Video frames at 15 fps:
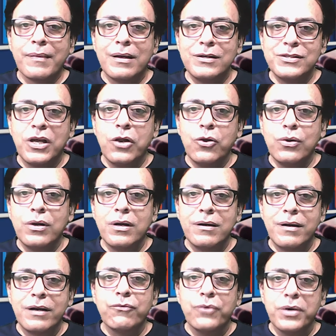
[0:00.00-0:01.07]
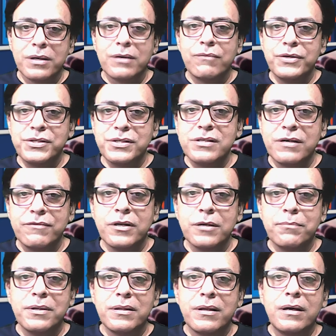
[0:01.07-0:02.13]
cellular network which is
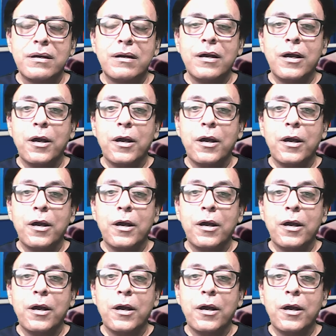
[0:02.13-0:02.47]
available there.